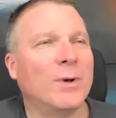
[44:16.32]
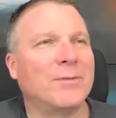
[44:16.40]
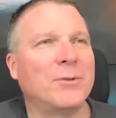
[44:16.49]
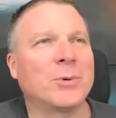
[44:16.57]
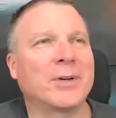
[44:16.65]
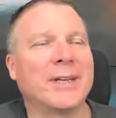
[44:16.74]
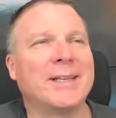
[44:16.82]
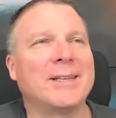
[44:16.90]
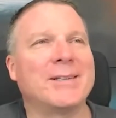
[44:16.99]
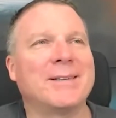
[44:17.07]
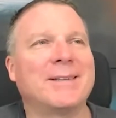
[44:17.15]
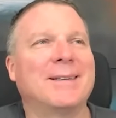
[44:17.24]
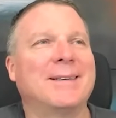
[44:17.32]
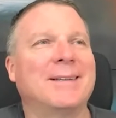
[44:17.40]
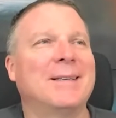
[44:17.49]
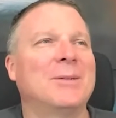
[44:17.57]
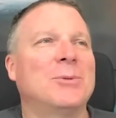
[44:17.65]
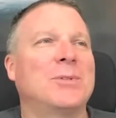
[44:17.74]
if you were going to
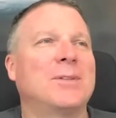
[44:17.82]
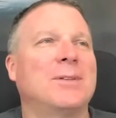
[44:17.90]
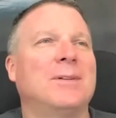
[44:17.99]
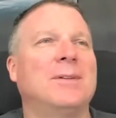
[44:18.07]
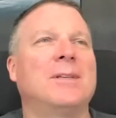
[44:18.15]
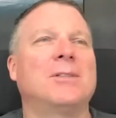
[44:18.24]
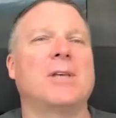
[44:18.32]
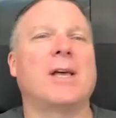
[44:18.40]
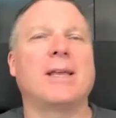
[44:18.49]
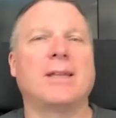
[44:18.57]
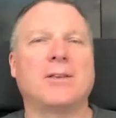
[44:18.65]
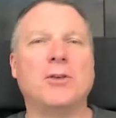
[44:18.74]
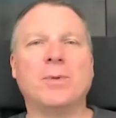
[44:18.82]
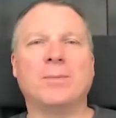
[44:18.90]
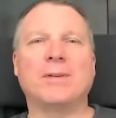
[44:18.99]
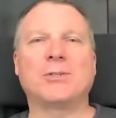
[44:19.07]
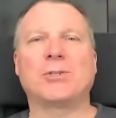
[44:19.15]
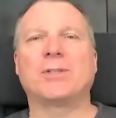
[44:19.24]
design a human
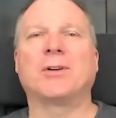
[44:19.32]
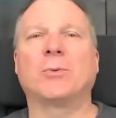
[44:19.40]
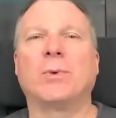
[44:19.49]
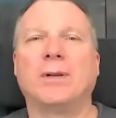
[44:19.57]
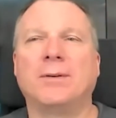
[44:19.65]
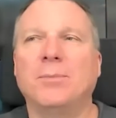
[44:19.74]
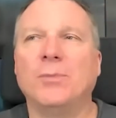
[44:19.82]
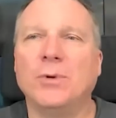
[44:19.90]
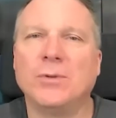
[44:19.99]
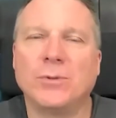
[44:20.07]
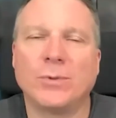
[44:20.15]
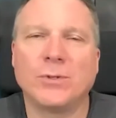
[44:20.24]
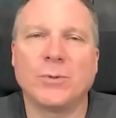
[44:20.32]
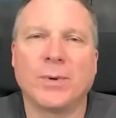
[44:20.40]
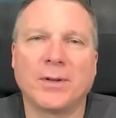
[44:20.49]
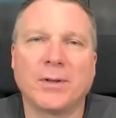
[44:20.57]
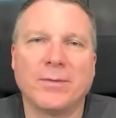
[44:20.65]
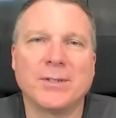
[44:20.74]
mission there, what moons would you
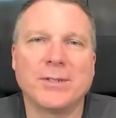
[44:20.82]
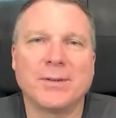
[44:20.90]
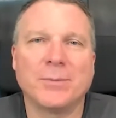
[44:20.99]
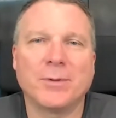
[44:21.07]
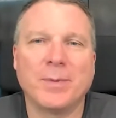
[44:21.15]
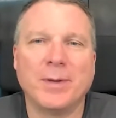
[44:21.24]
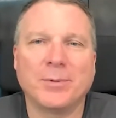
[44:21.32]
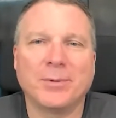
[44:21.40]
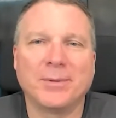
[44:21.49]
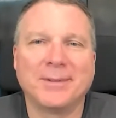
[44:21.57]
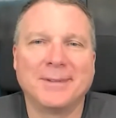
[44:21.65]
want to go visit with people?